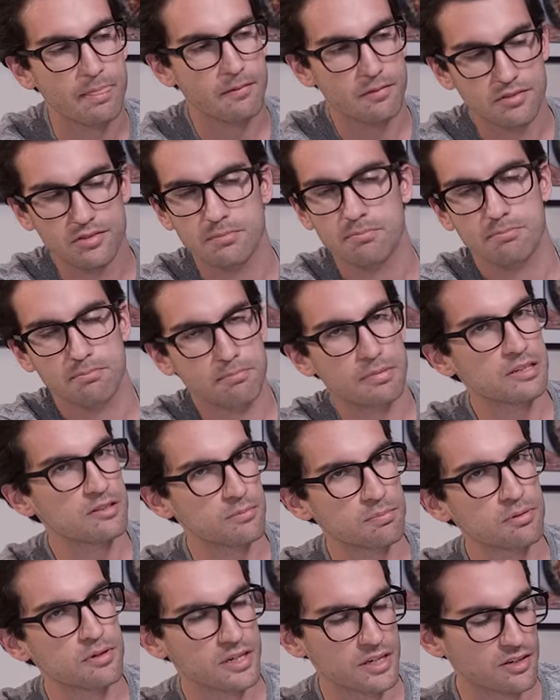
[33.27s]
is that's
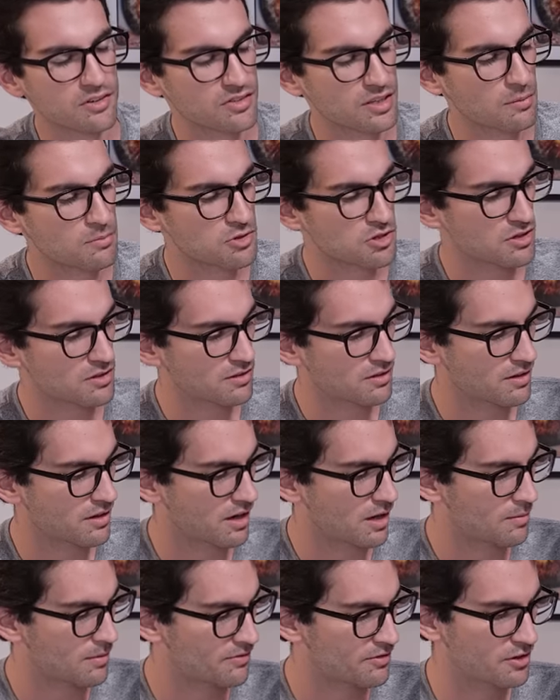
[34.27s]
a pretty good assumption.
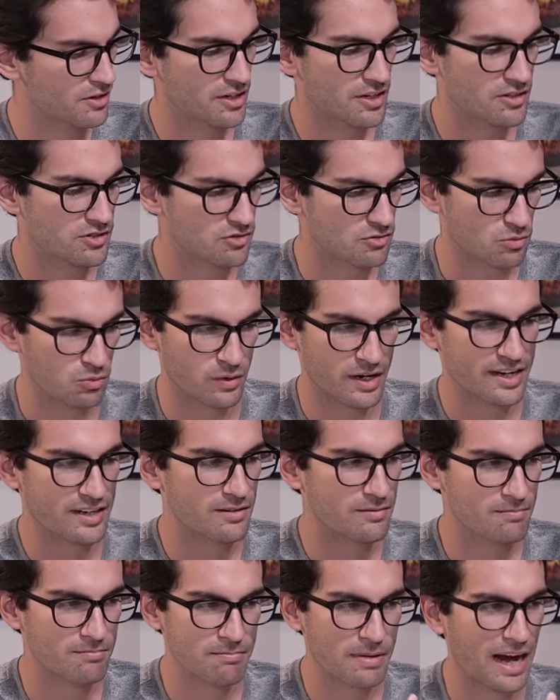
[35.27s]
If you're getting just
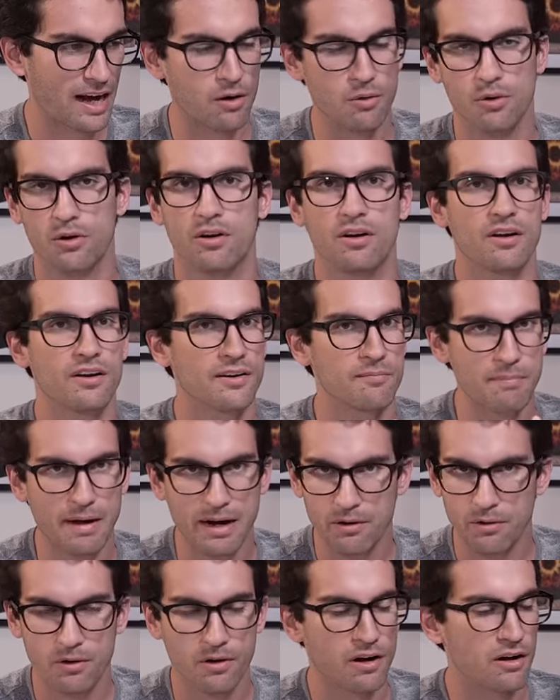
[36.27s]
random power on,
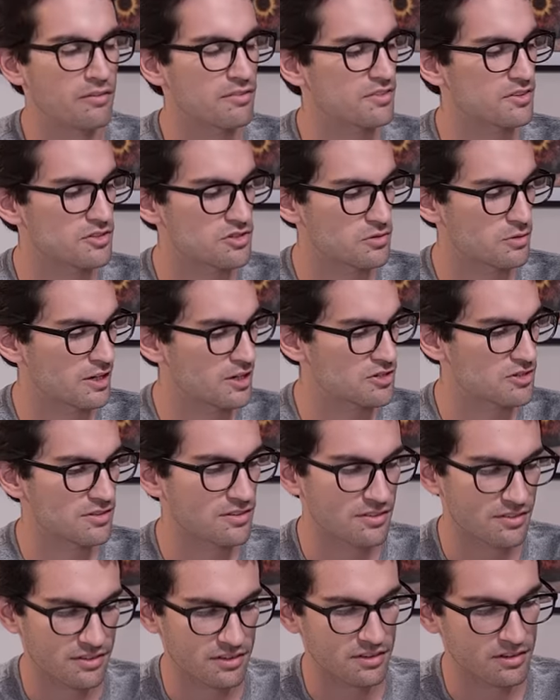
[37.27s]
power off
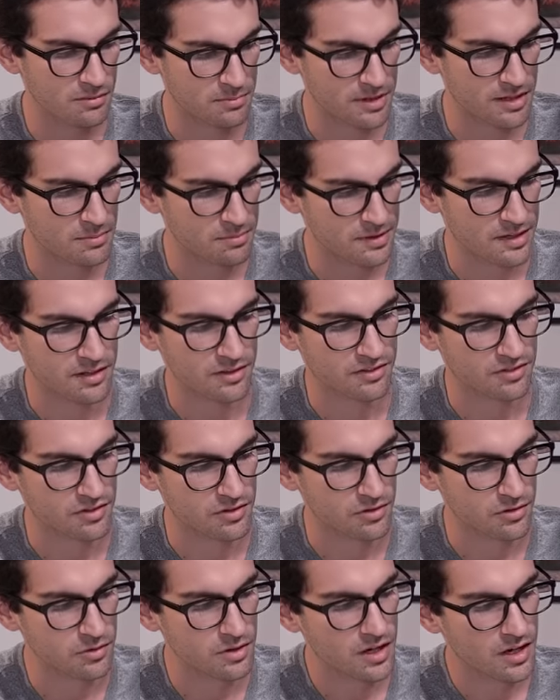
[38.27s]
situations, it could be the
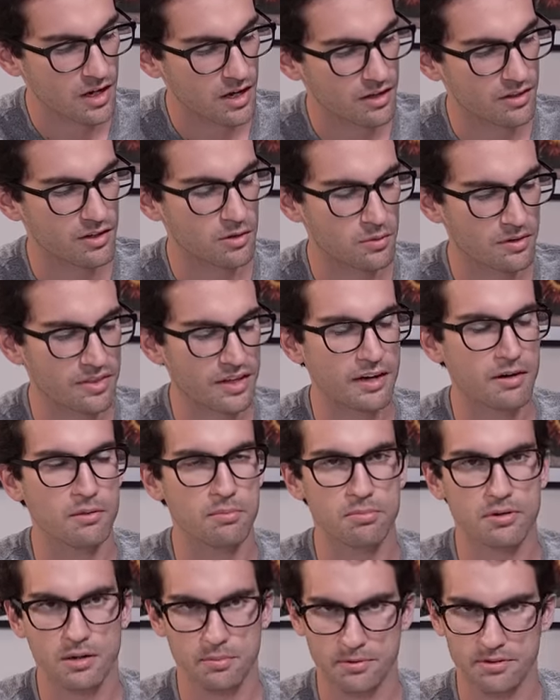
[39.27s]
PSU, though
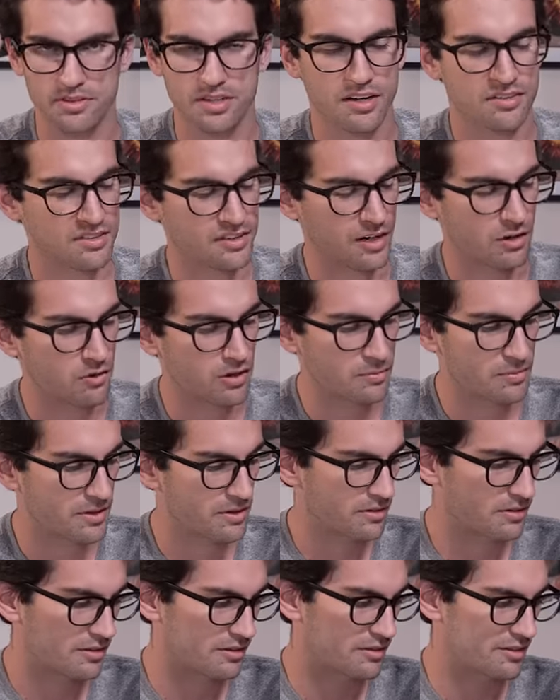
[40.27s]
without proper testing
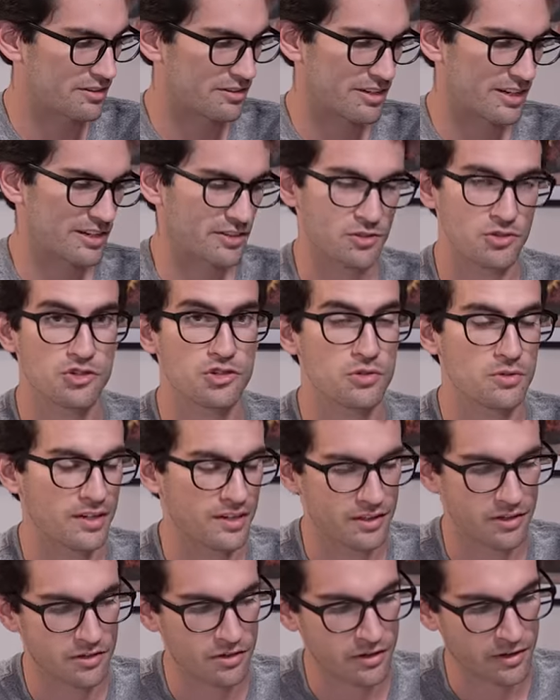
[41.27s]
equipment, you're kind of just shooting
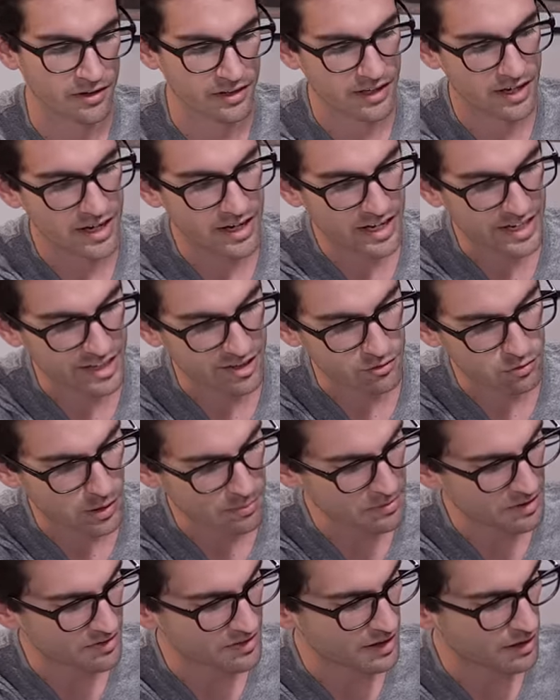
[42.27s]
in the dark. He
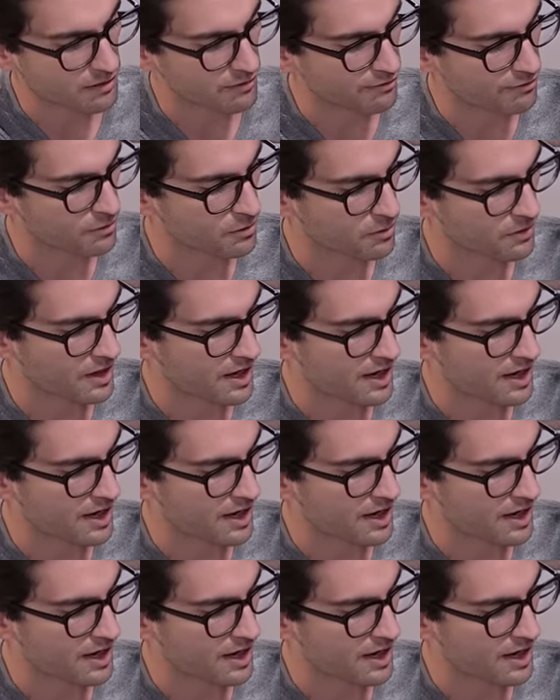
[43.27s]
swapped this out for